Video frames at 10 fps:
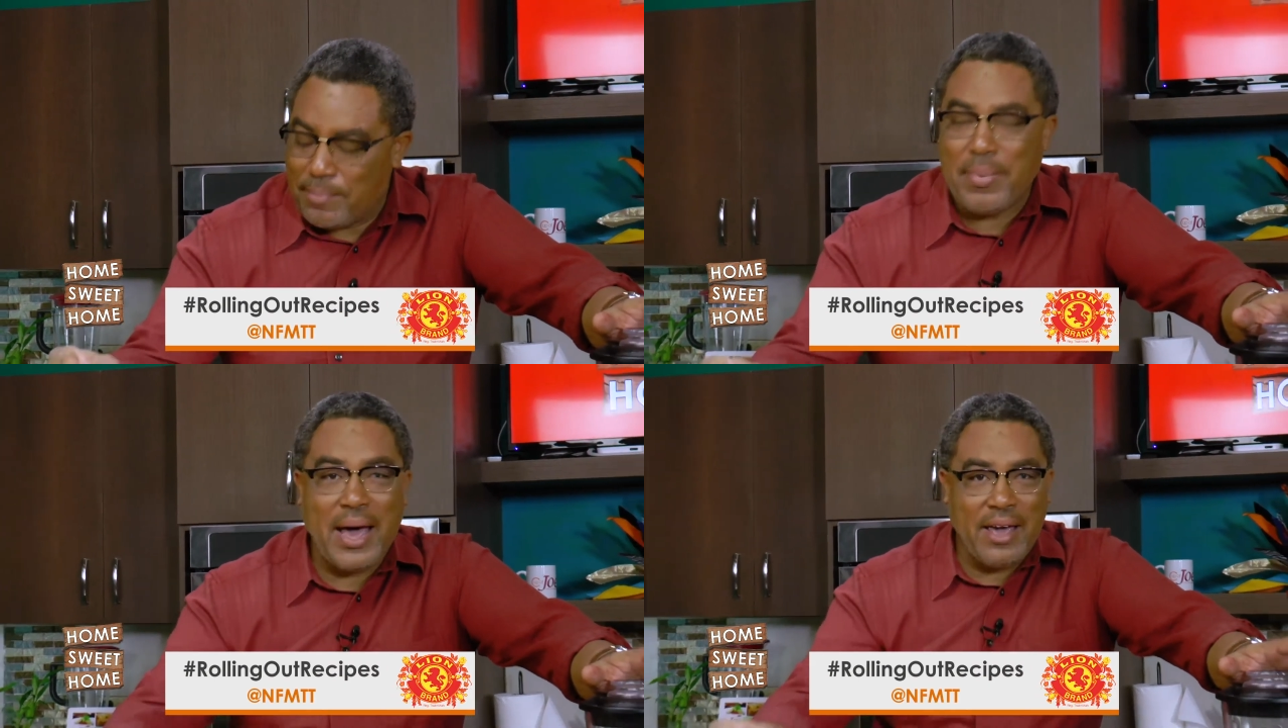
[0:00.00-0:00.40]

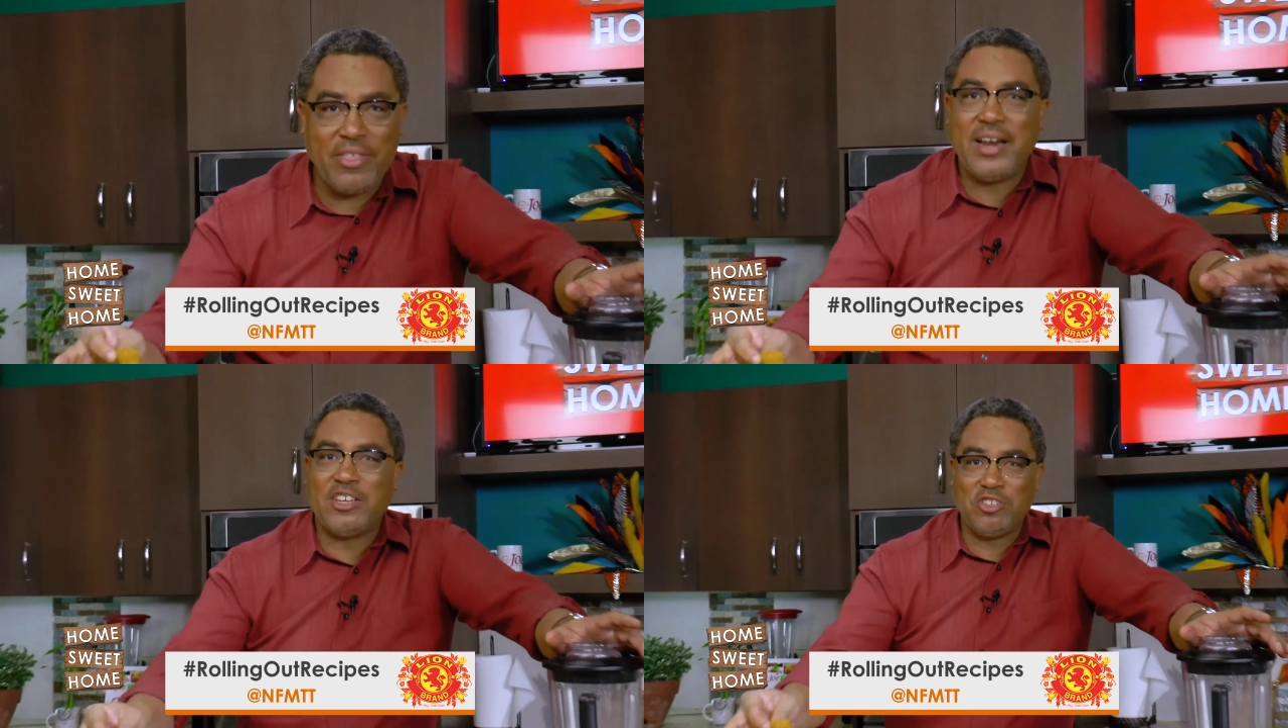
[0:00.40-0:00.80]
by
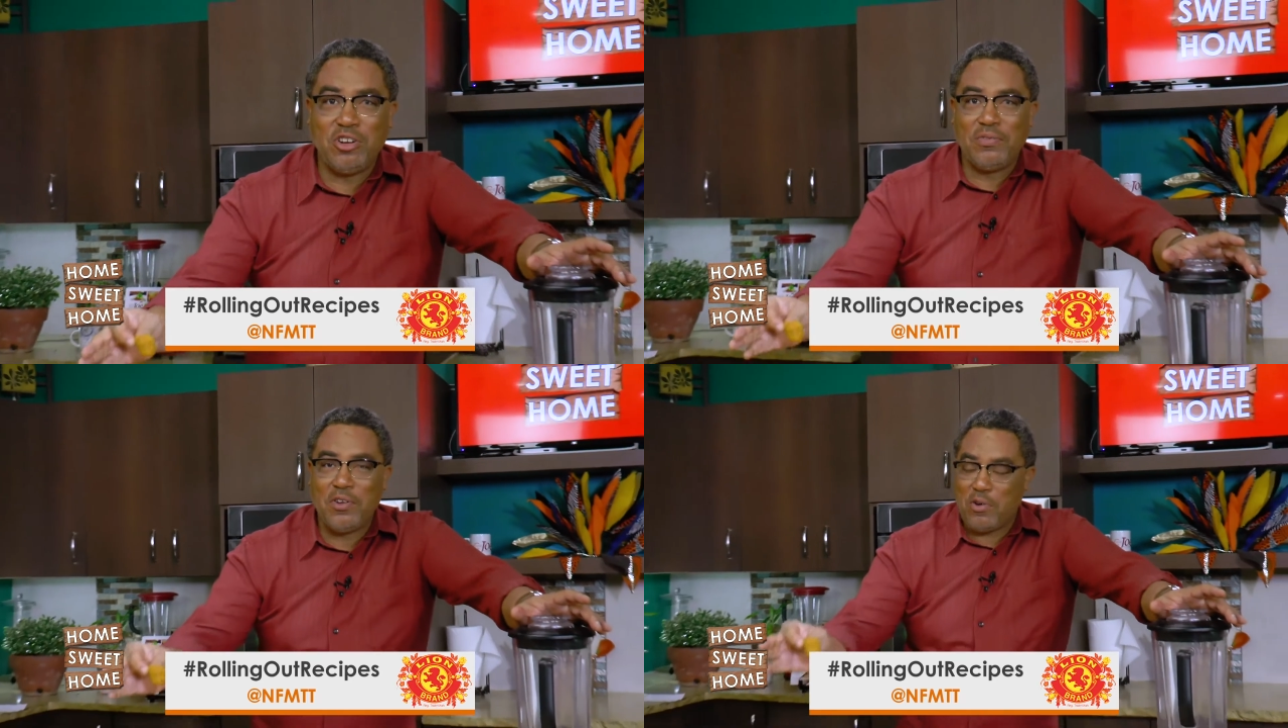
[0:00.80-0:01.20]
the
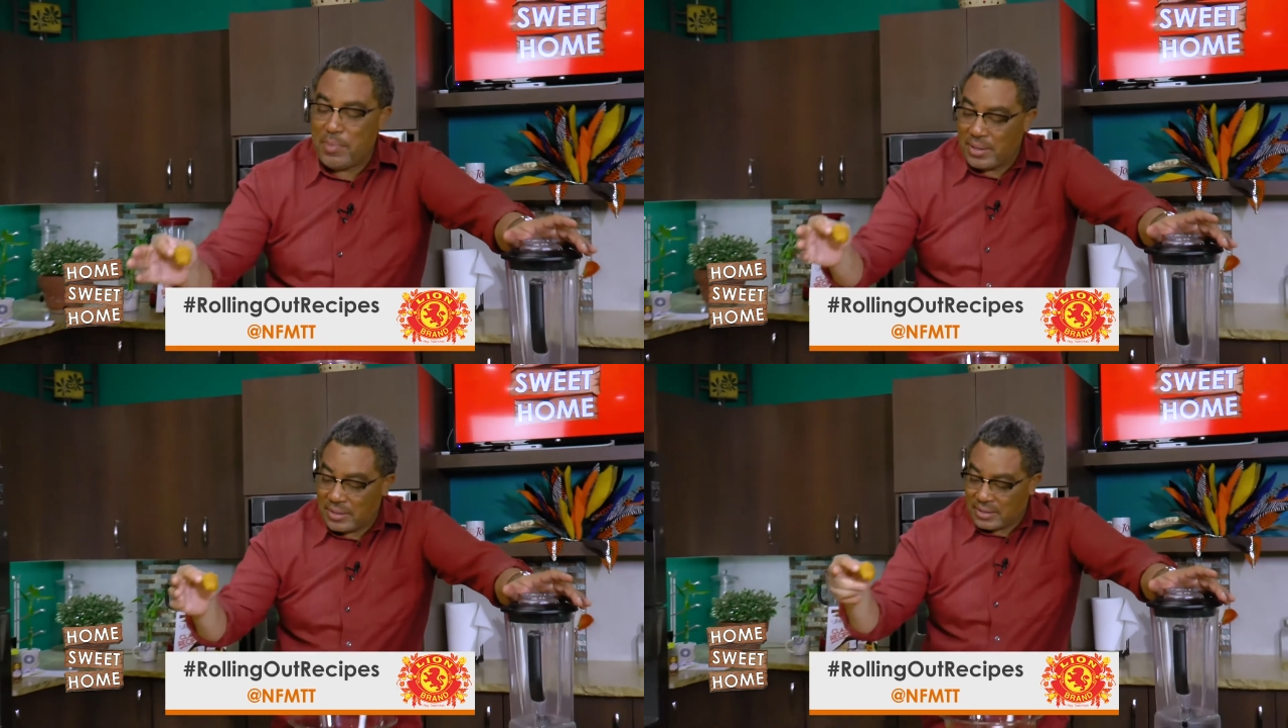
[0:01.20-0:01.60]
National Flour
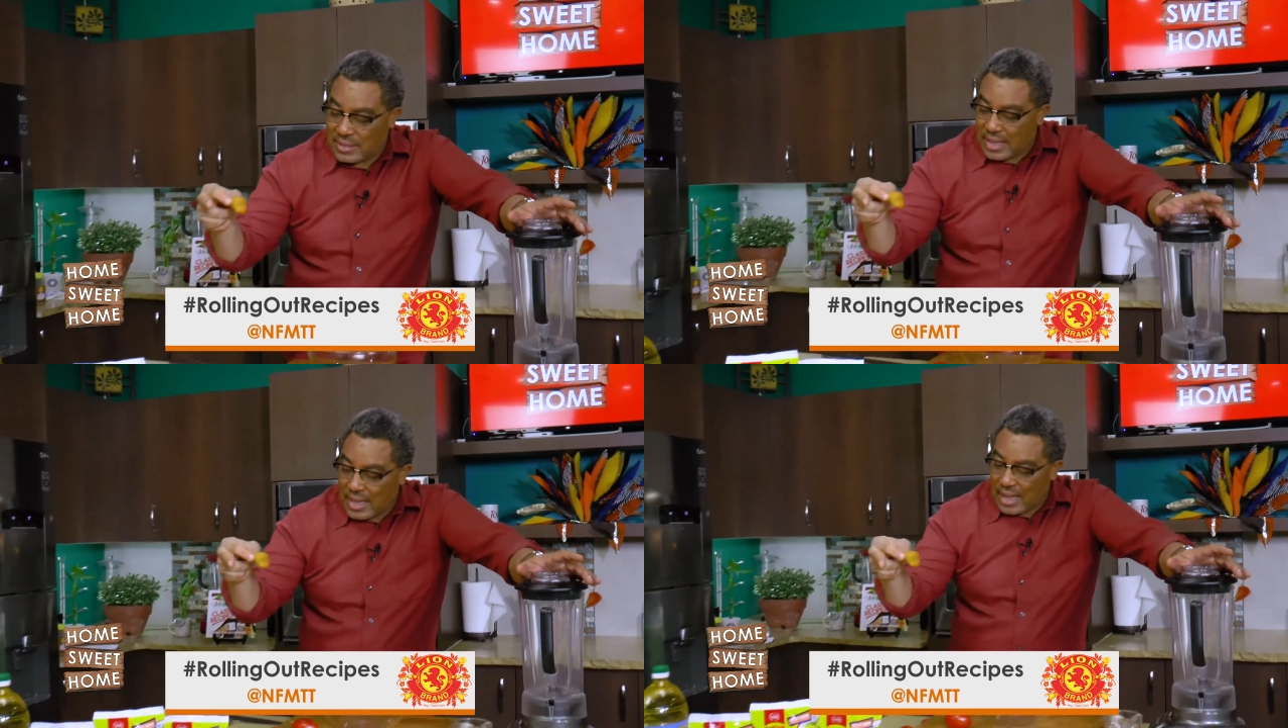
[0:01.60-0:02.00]
Mills.
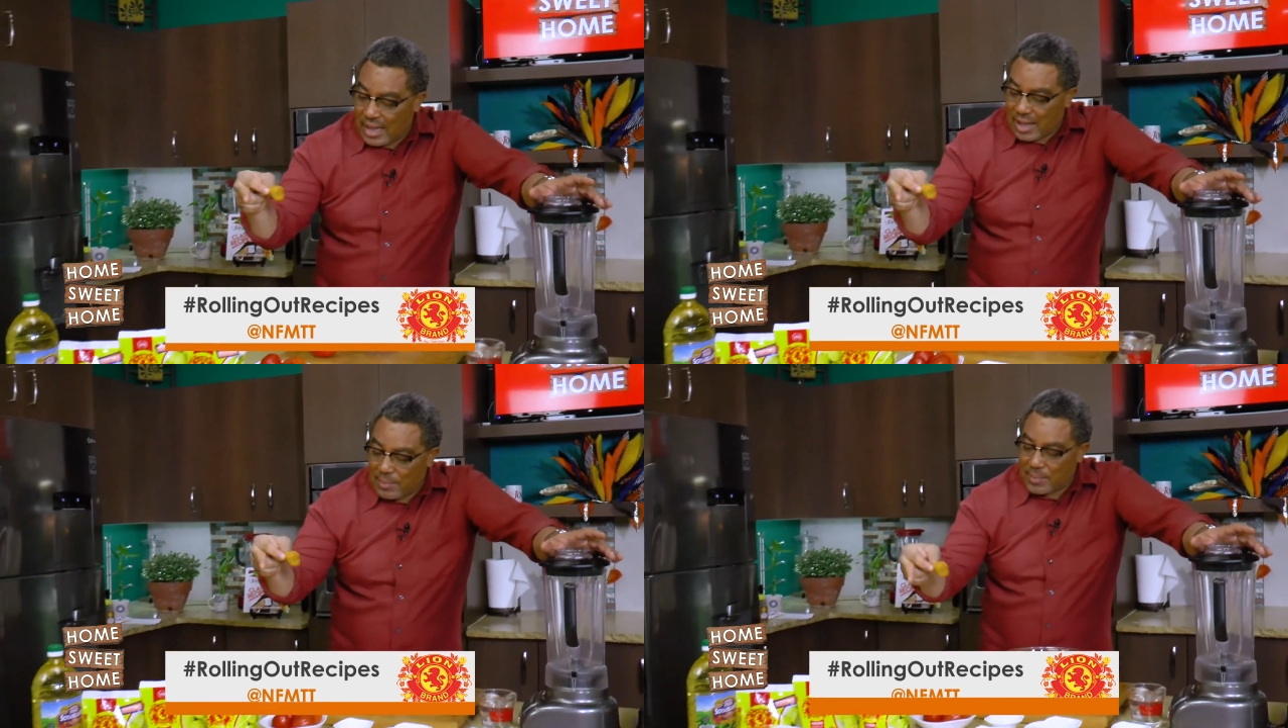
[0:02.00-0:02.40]

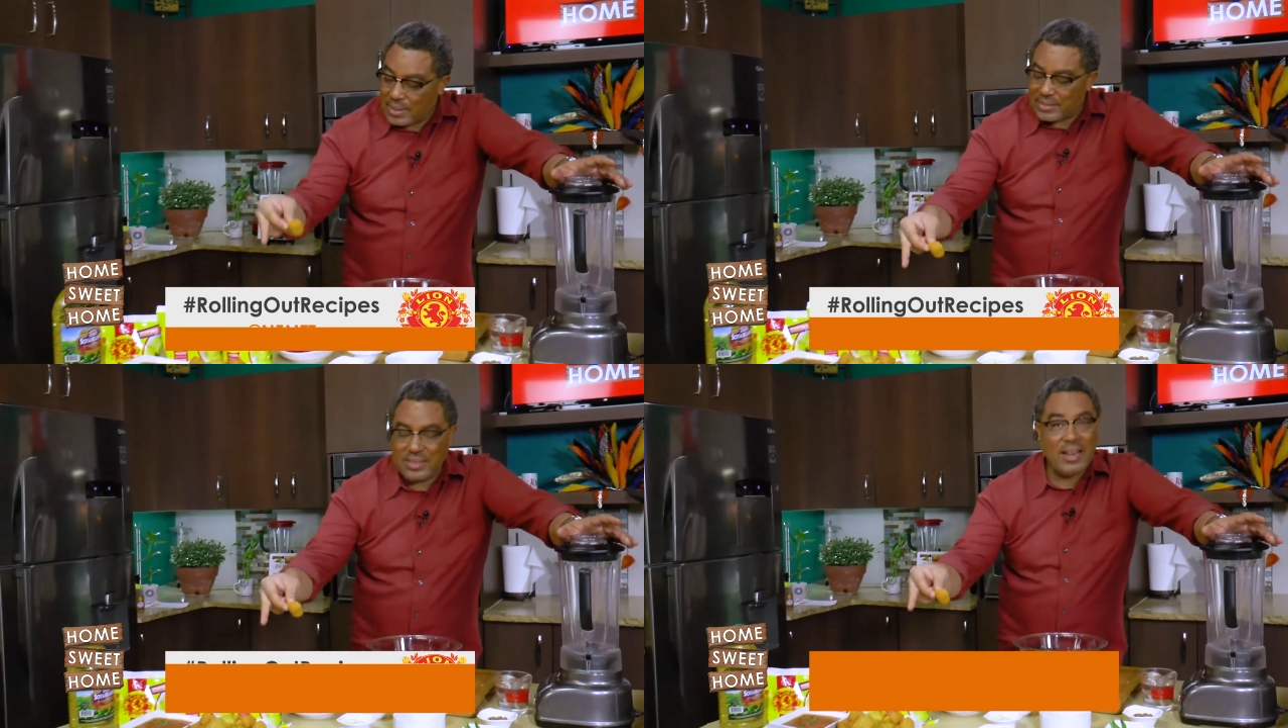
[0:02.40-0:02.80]

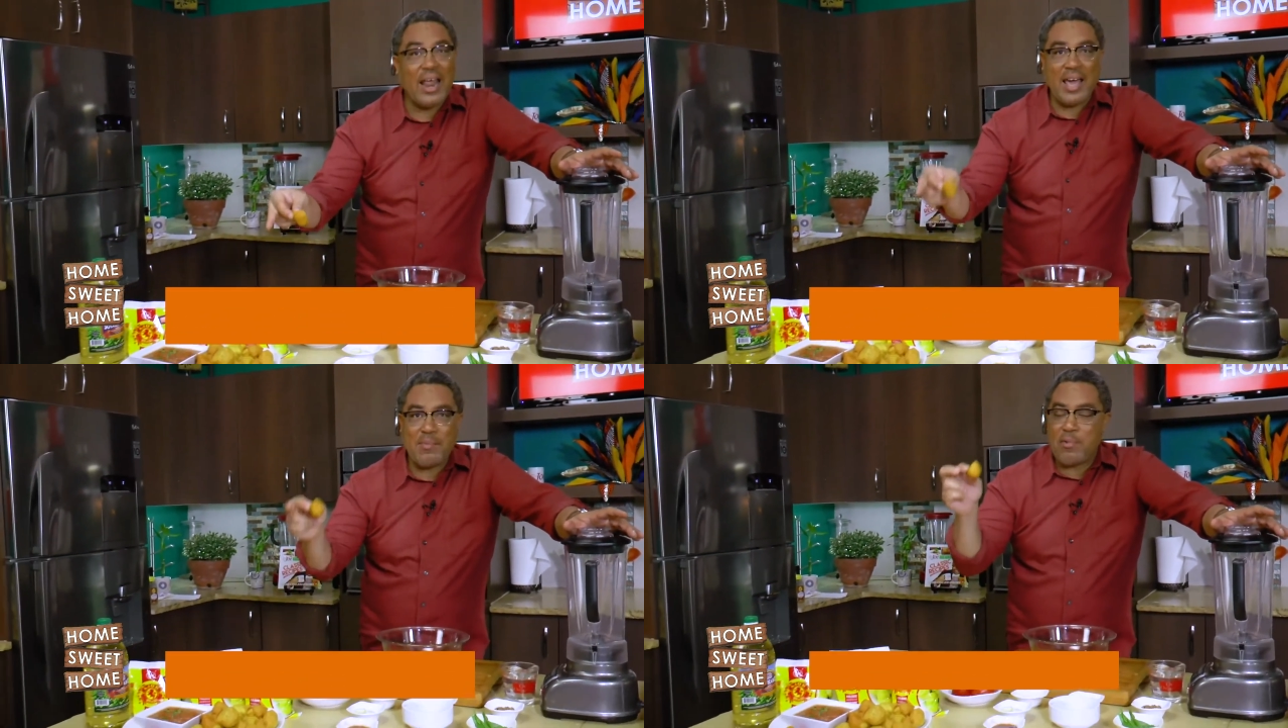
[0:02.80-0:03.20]
It's the
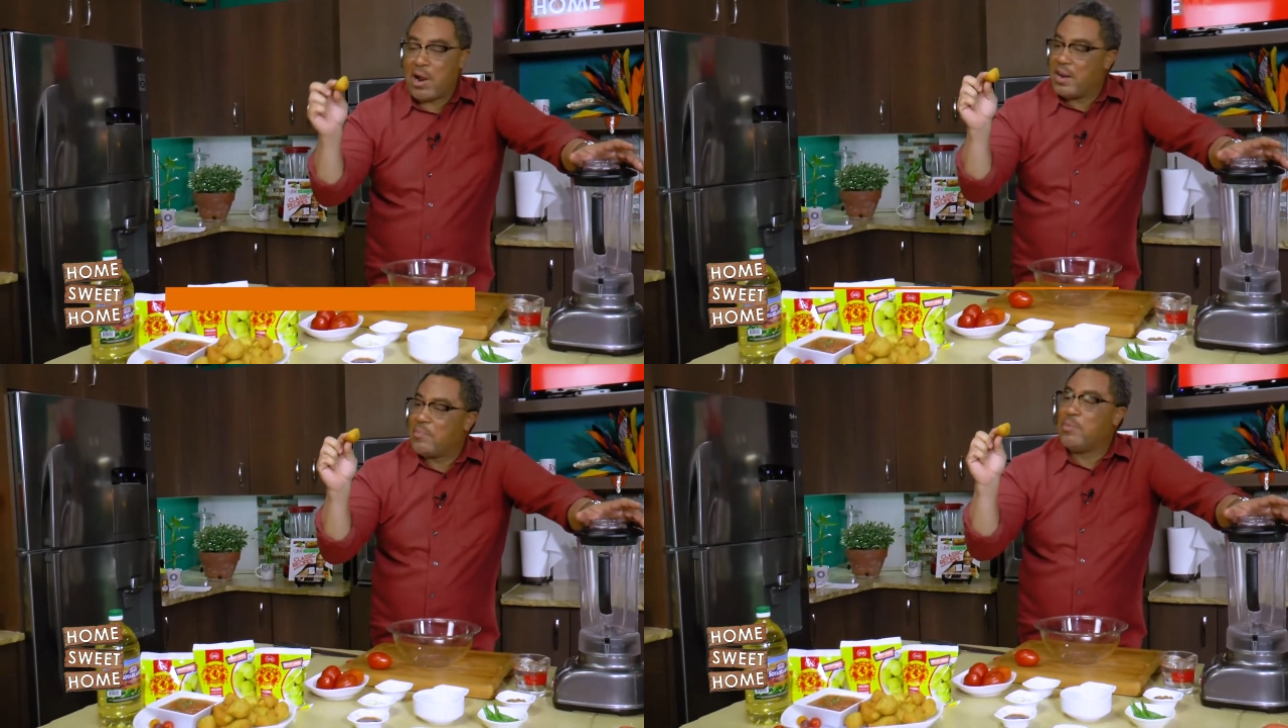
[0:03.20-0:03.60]
Lion
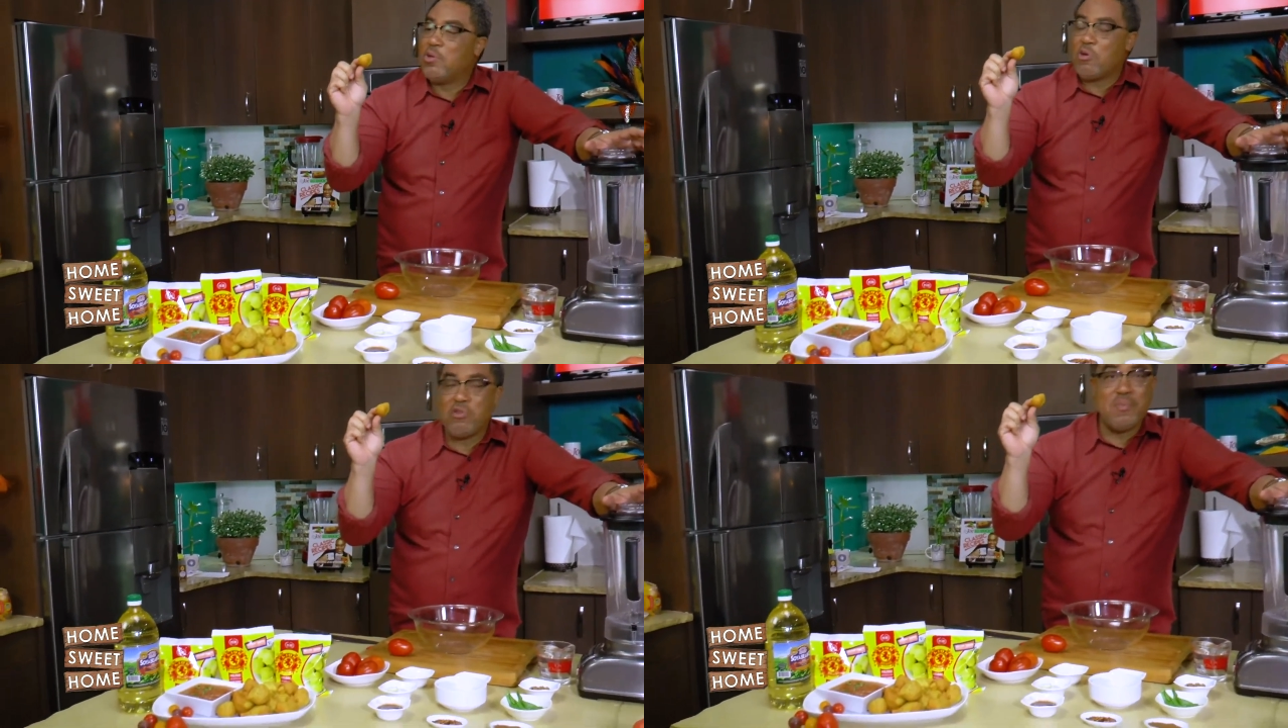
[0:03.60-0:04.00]
Brand Pholourie